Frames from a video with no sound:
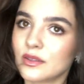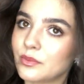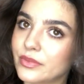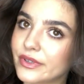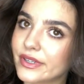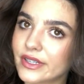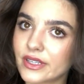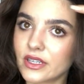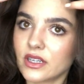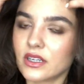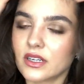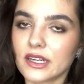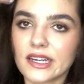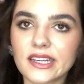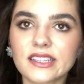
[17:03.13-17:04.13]
but
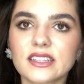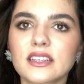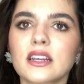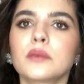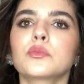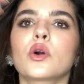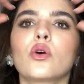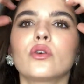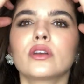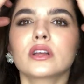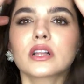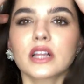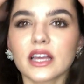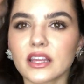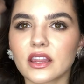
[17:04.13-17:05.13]
I think I'm going
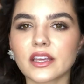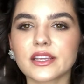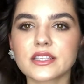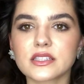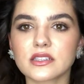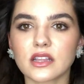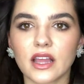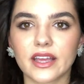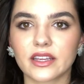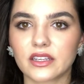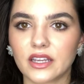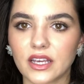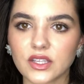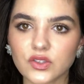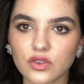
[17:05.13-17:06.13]
like this, like a
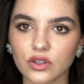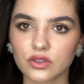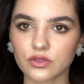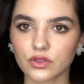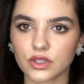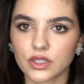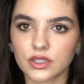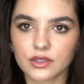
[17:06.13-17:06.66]
natural look.